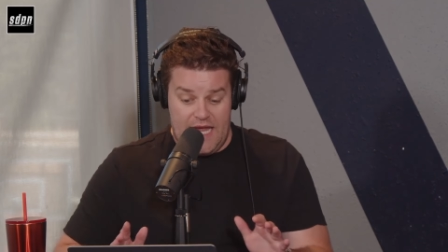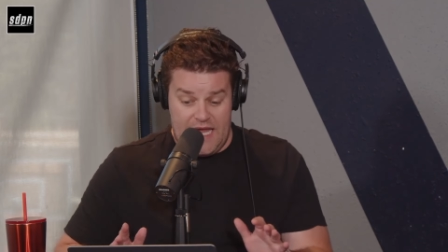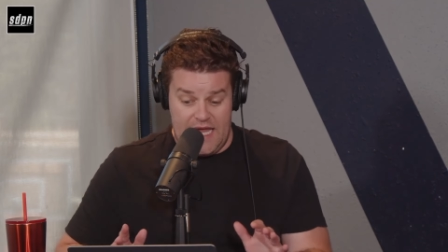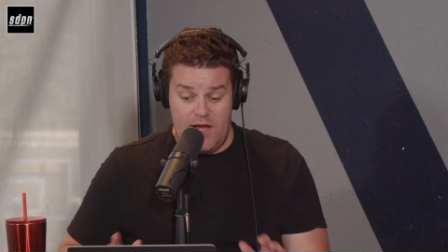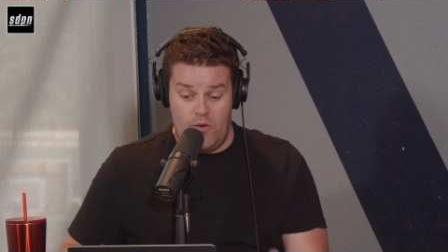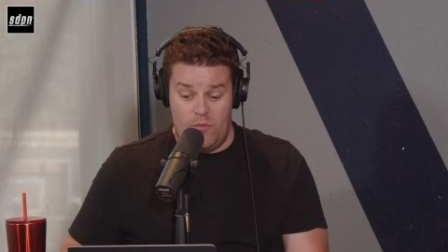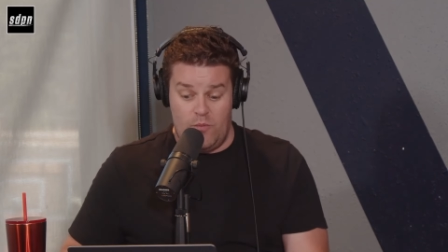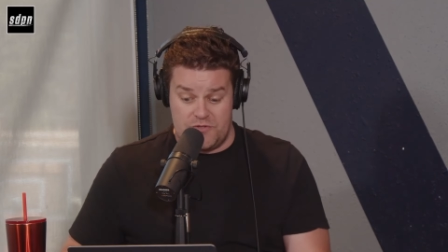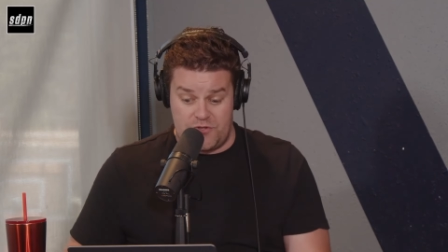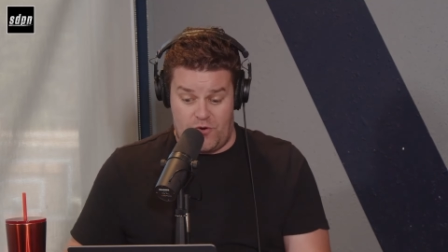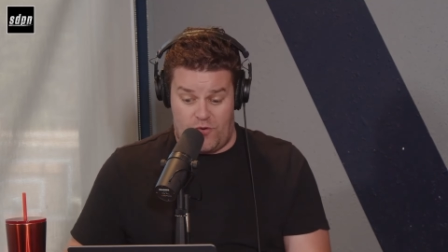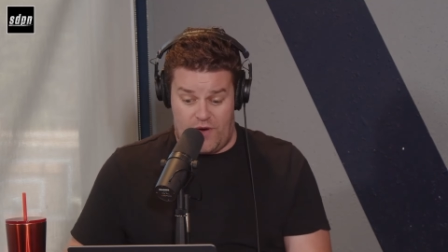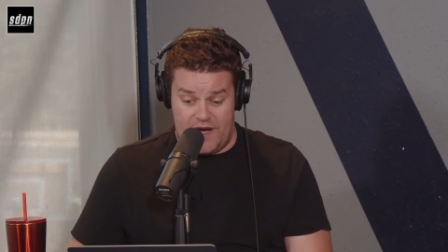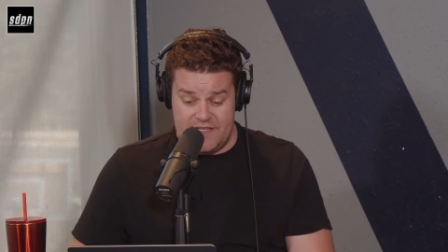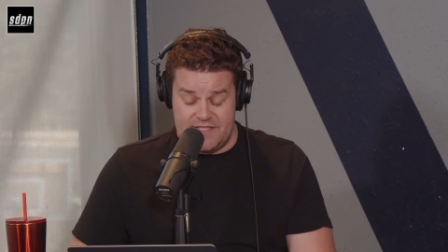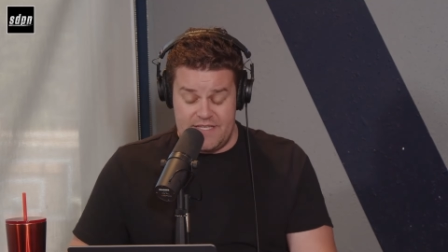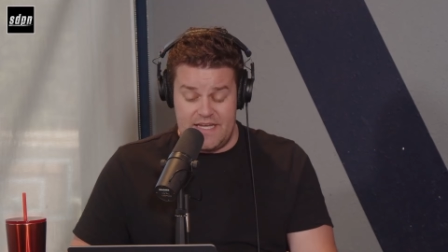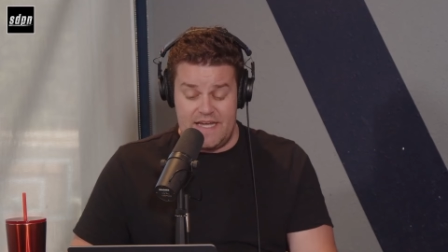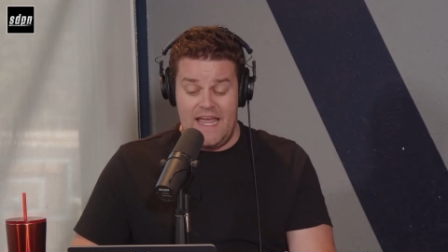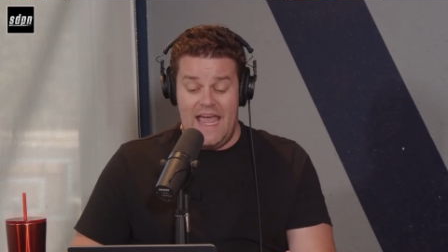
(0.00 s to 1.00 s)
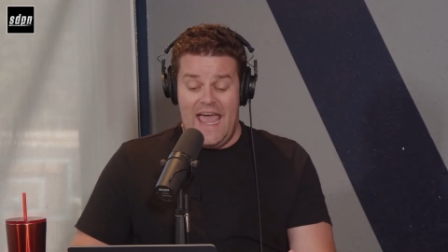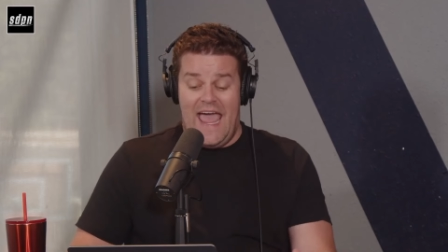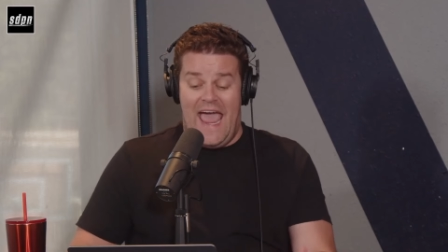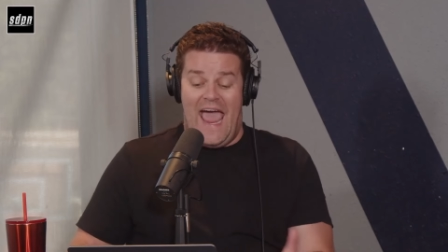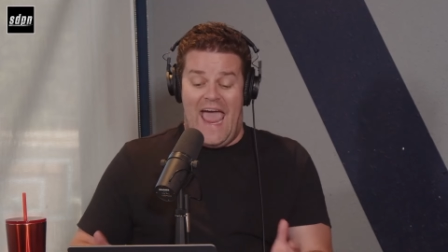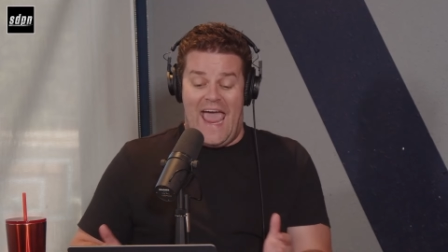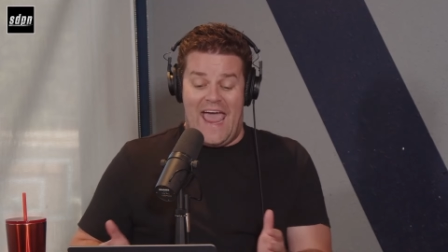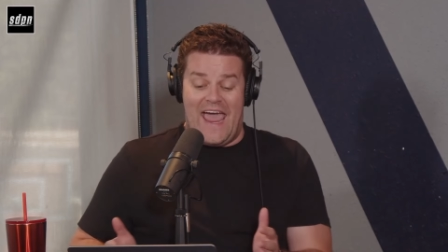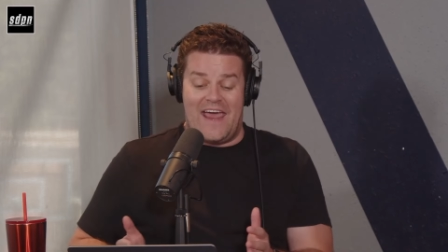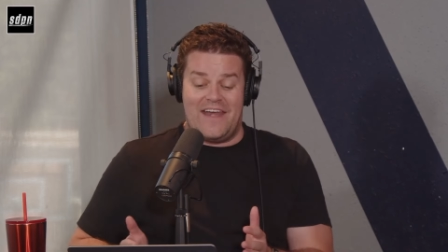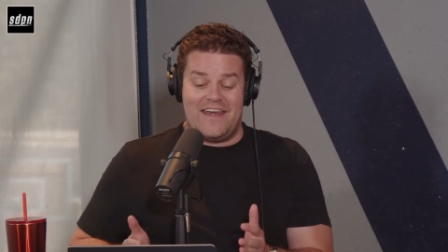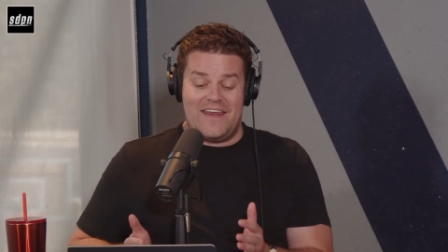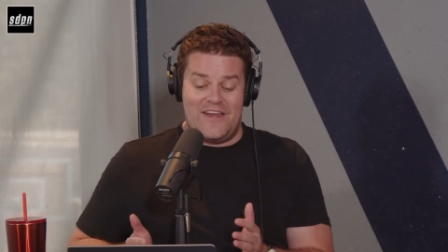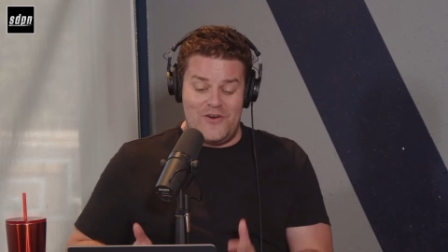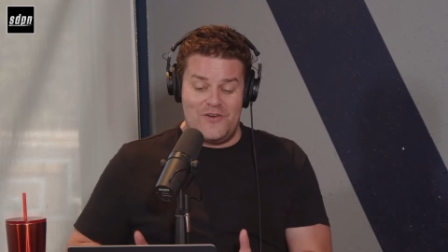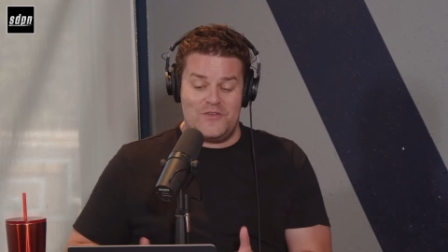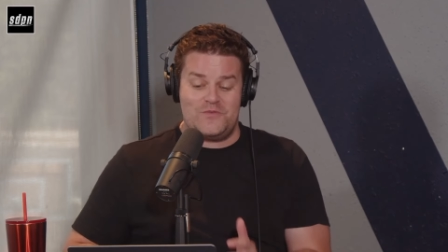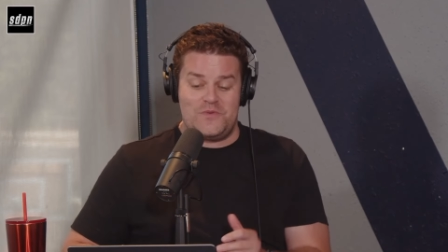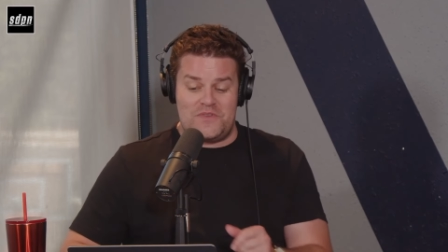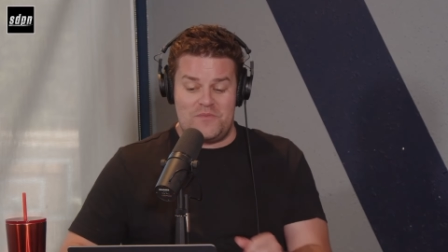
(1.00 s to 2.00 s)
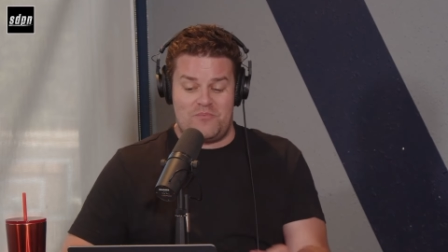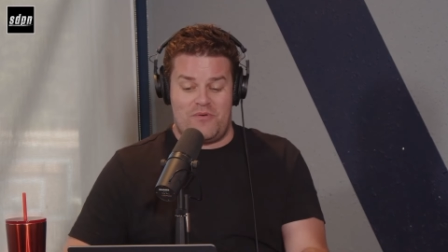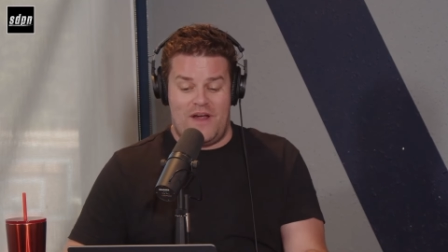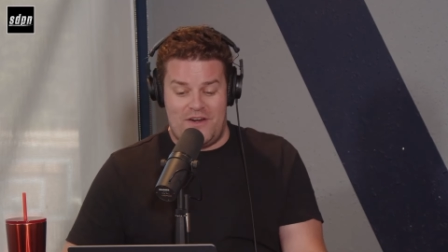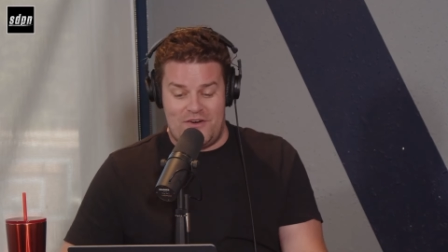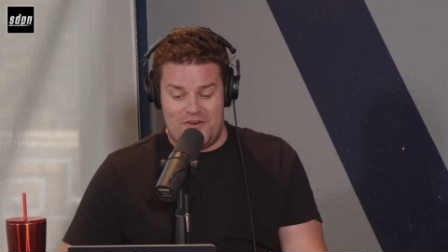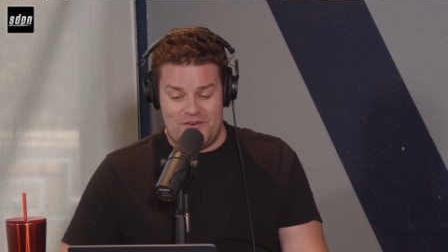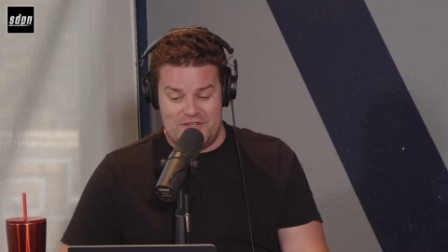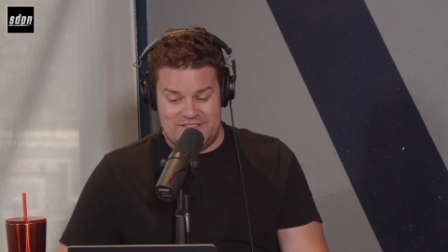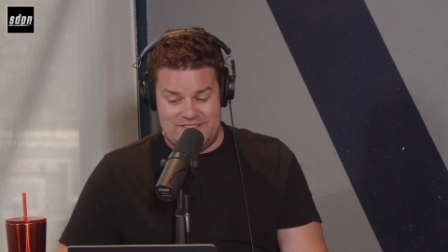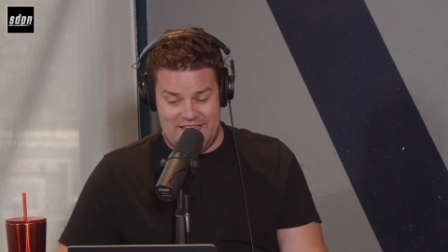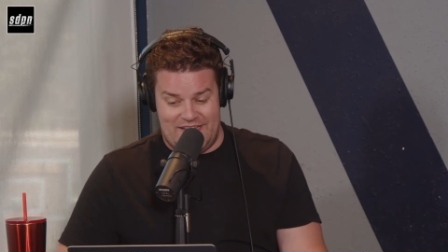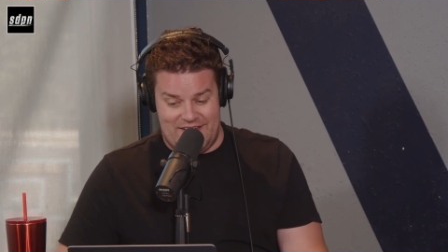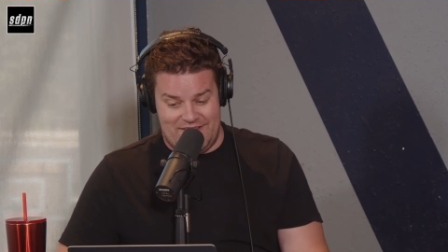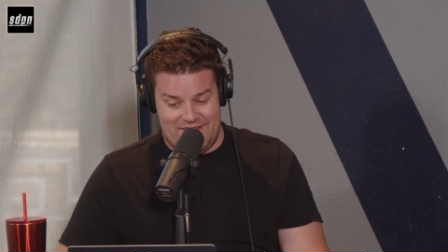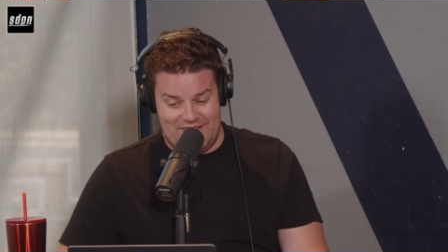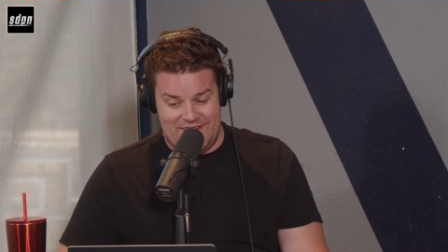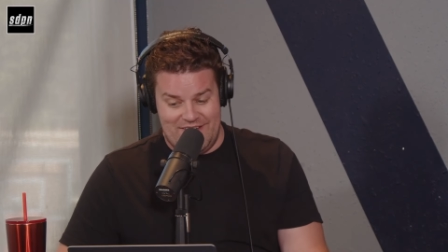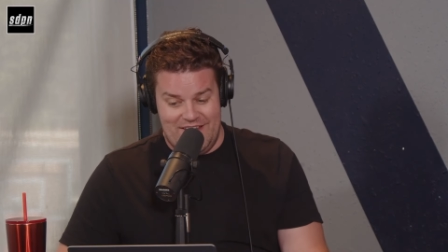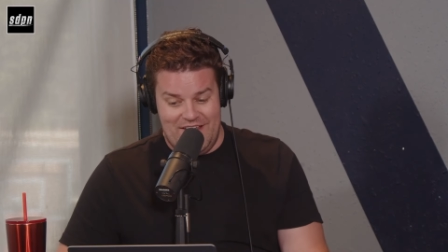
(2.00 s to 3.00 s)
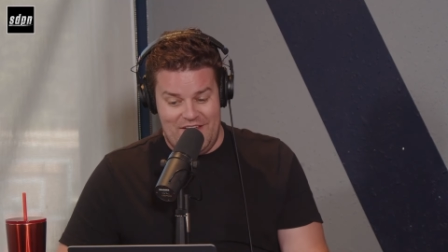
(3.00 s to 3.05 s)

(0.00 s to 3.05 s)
It was crazy. And here's what the Predators did.